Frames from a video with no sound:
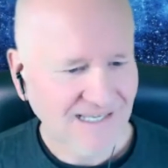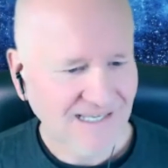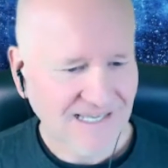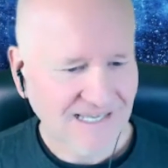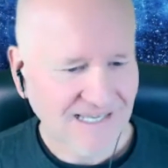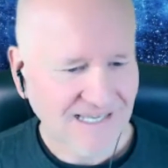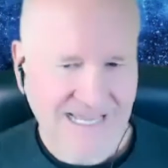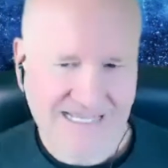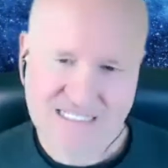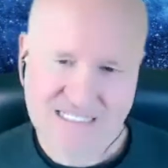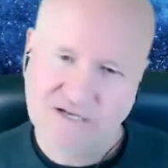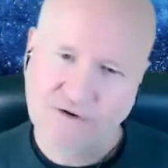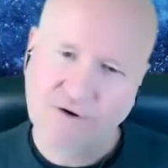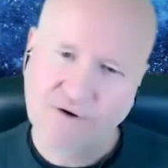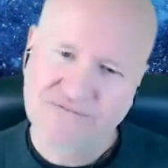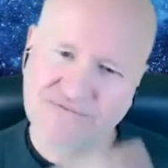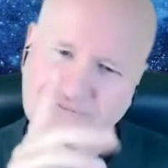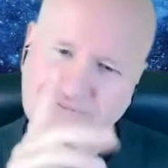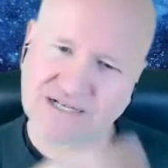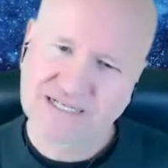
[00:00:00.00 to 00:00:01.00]
And so
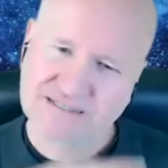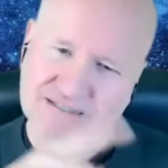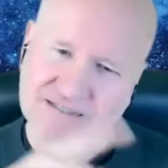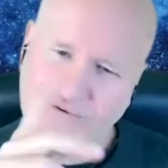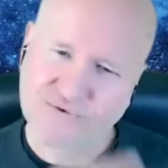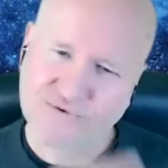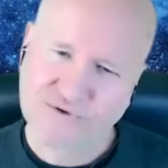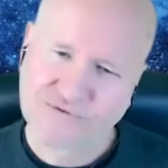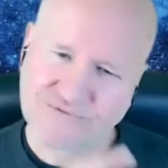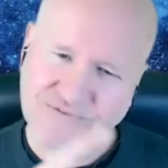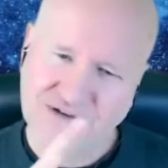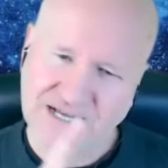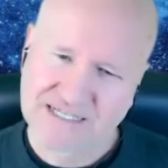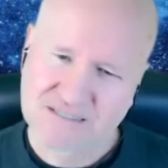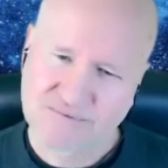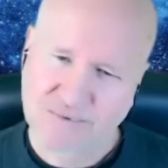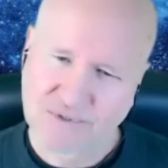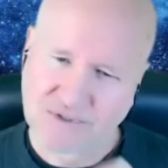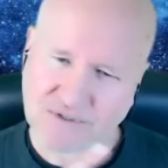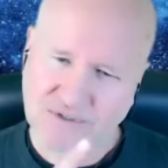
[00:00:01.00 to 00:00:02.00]
I flicked through
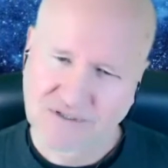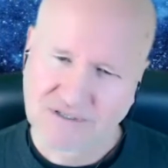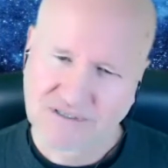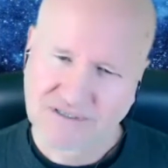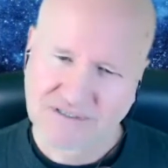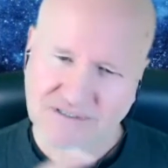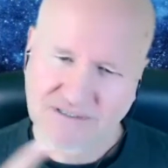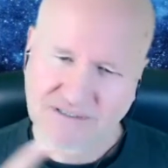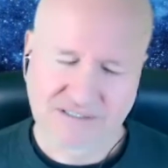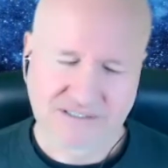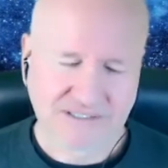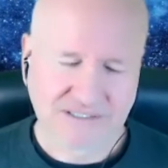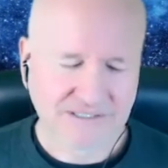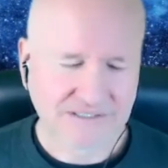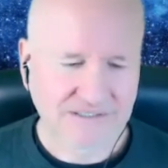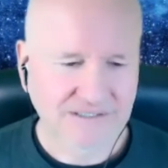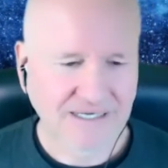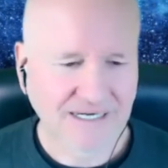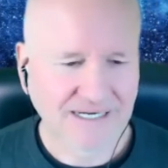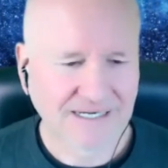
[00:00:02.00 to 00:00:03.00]
Facebook,
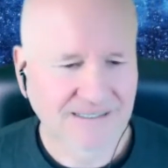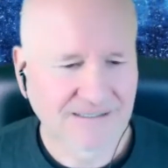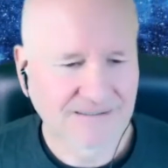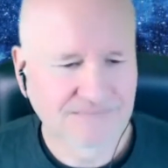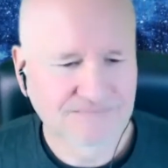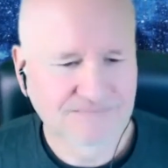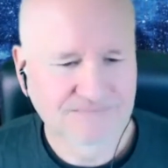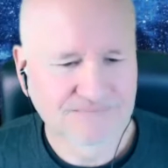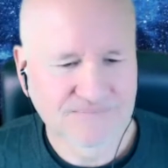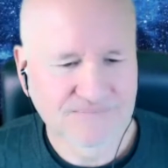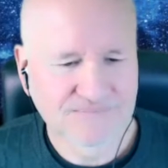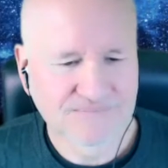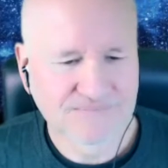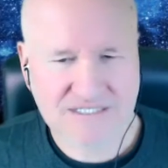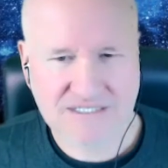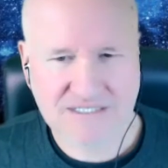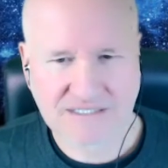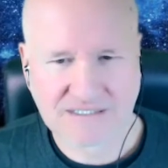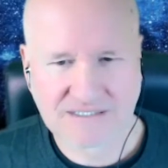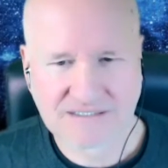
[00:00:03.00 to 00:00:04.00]

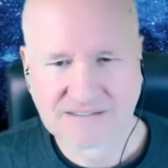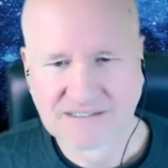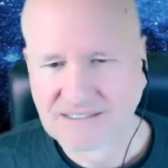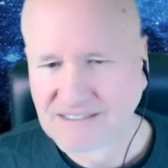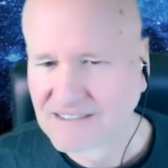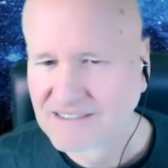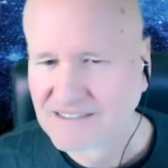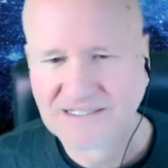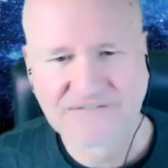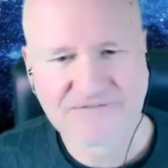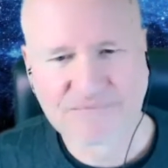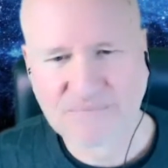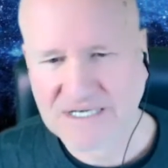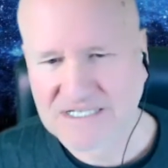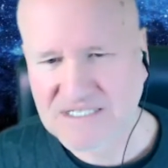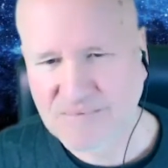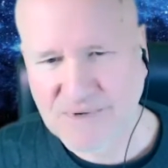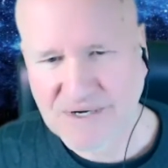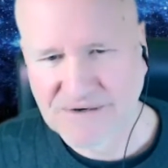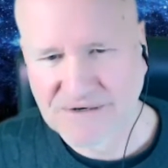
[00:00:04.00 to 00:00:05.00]
just to lift my
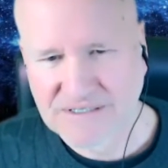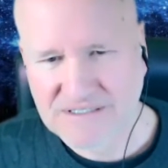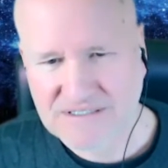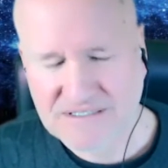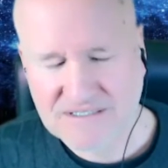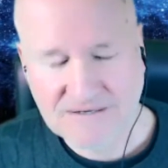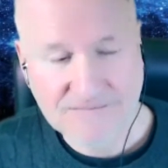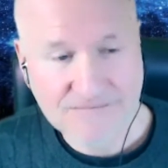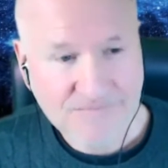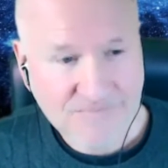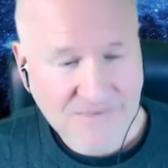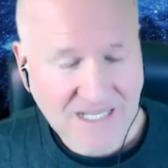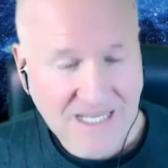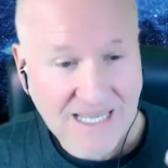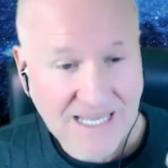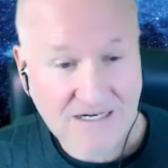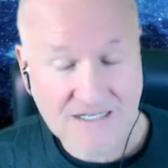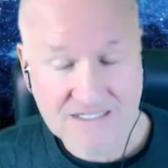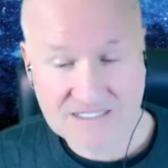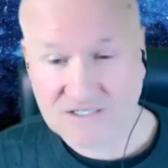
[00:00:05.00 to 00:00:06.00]
spirits,
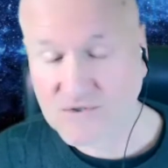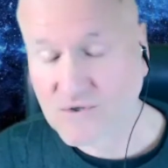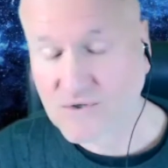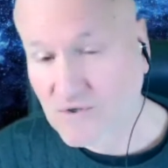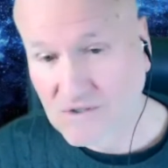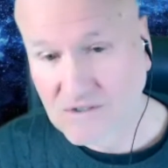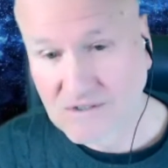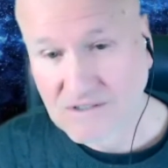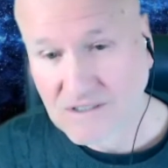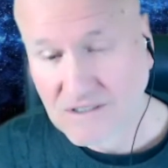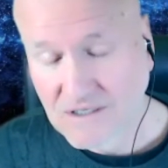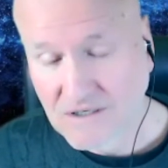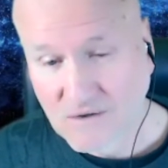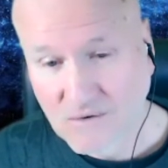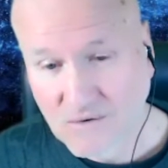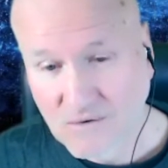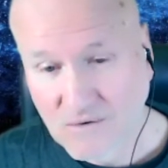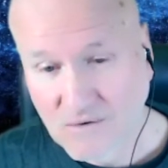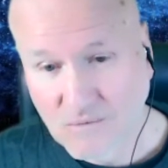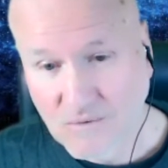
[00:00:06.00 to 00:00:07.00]
and I saw
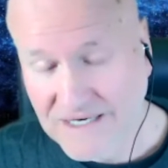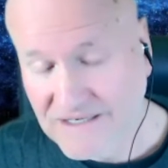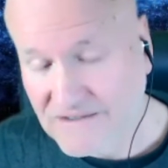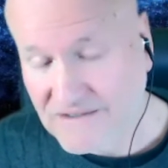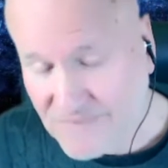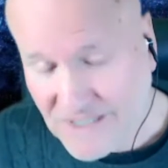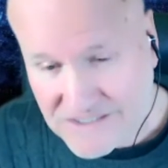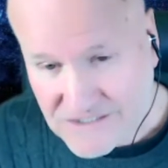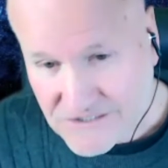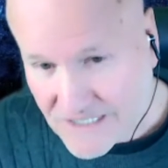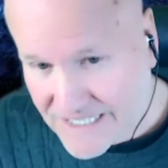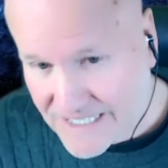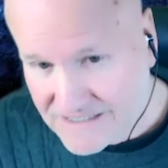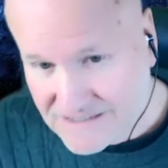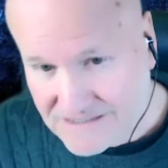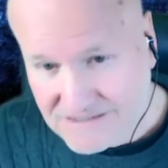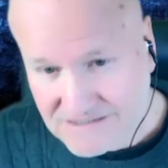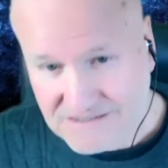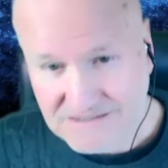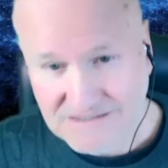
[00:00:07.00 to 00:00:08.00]
one of my
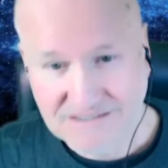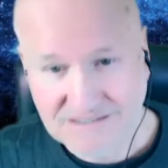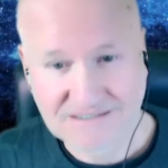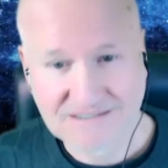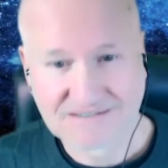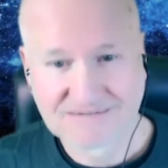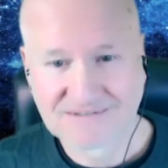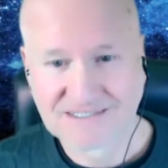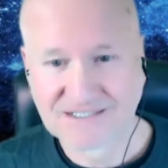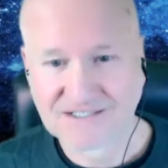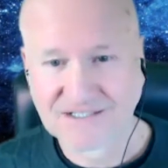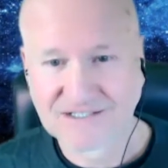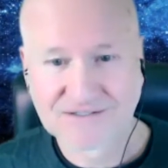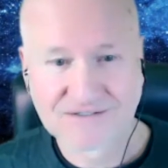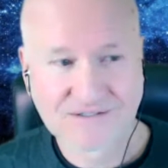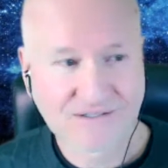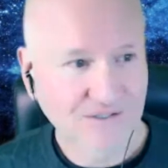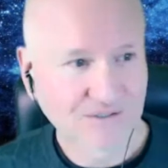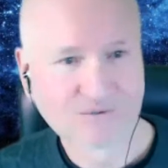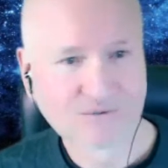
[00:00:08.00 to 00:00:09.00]
trainers,
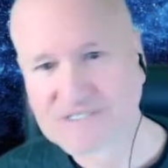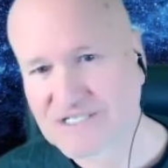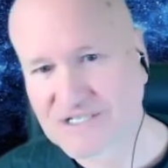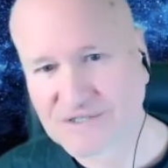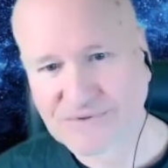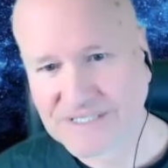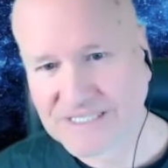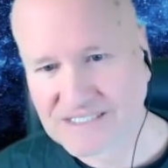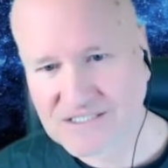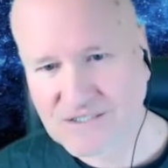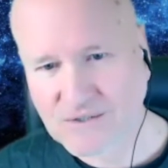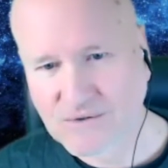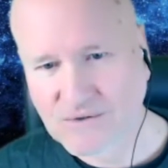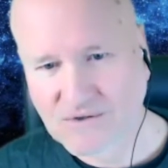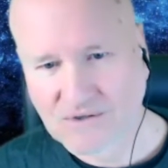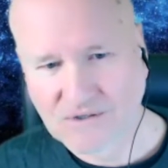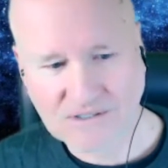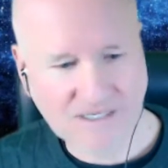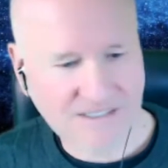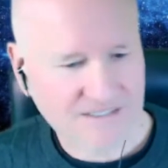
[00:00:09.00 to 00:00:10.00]
who was doing a
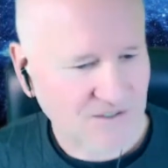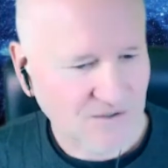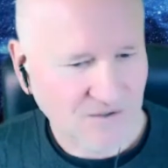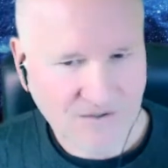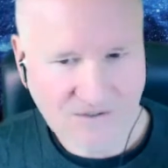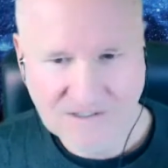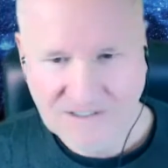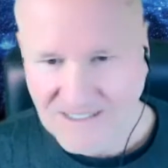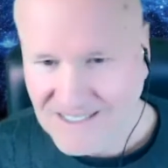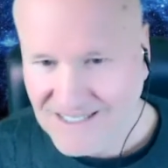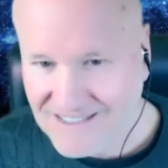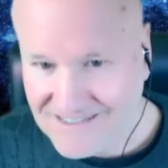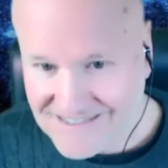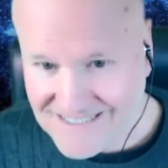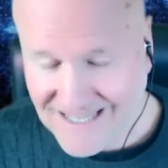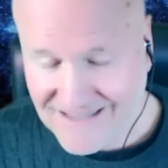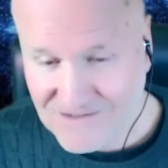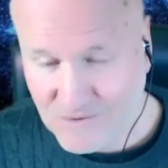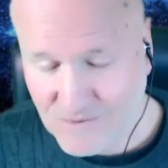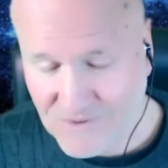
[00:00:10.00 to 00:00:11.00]
talk. I saw
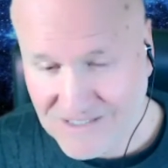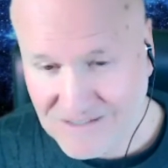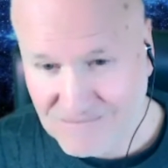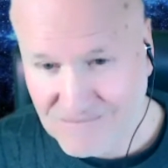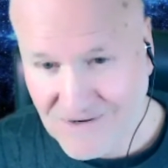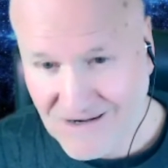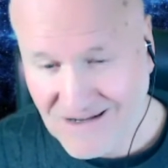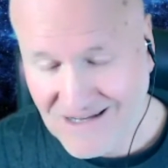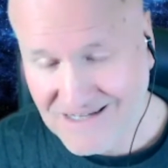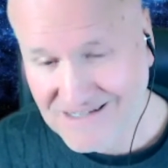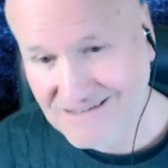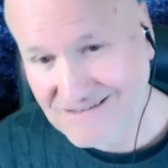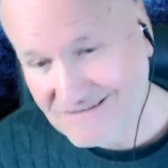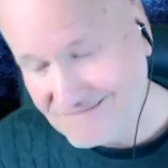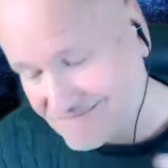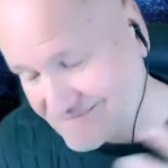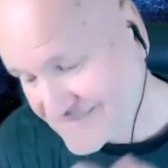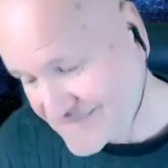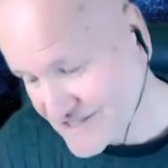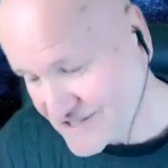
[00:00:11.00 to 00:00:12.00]
another one of my
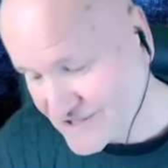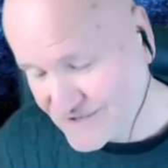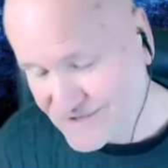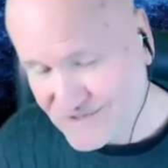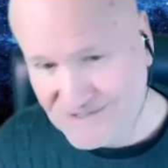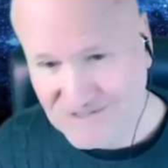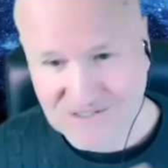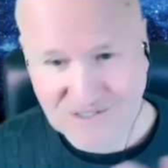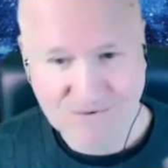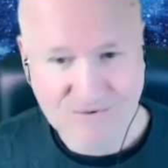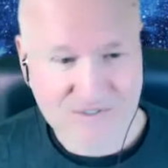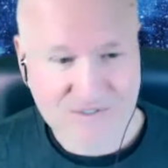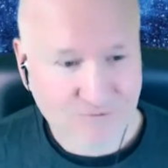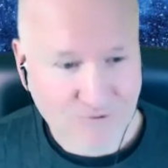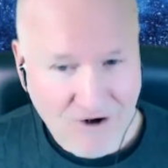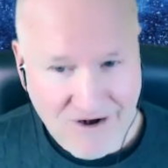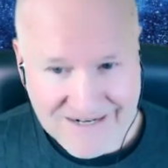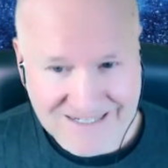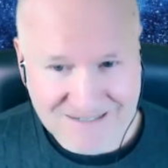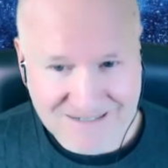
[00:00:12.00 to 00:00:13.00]
students who was
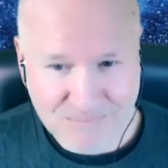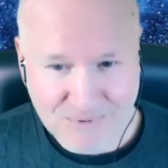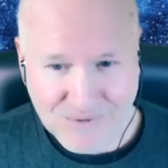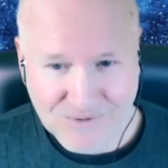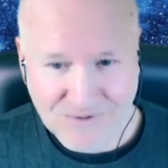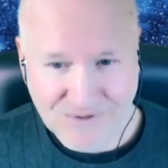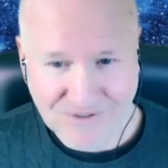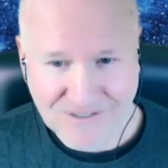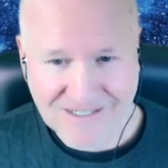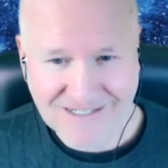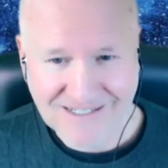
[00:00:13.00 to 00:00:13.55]
writing a book,